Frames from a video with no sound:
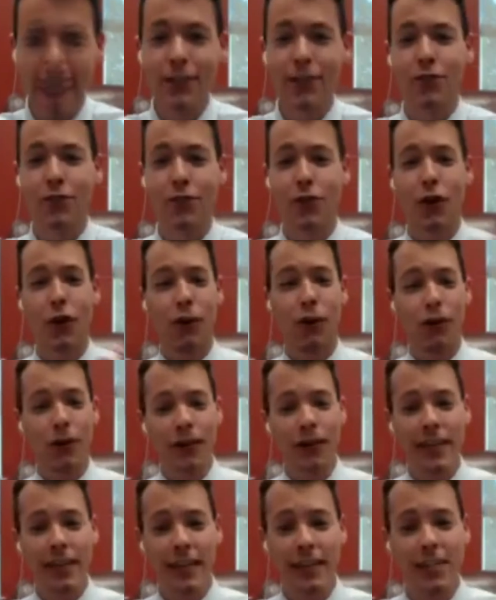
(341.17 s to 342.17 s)

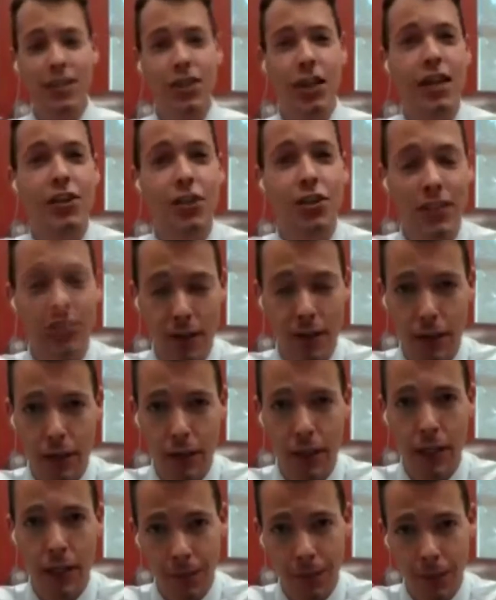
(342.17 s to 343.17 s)
So it changes
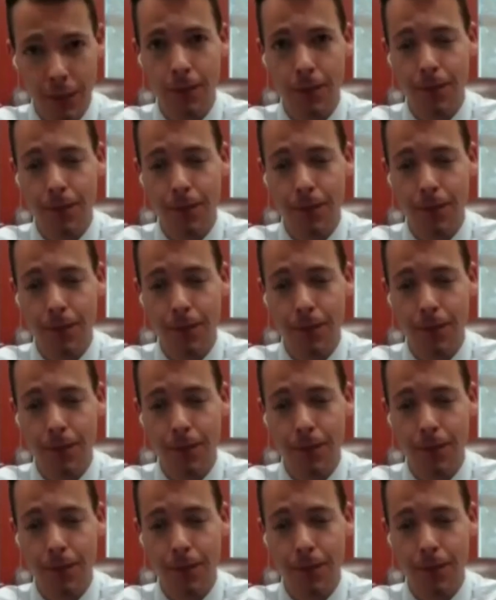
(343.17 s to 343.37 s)
everything.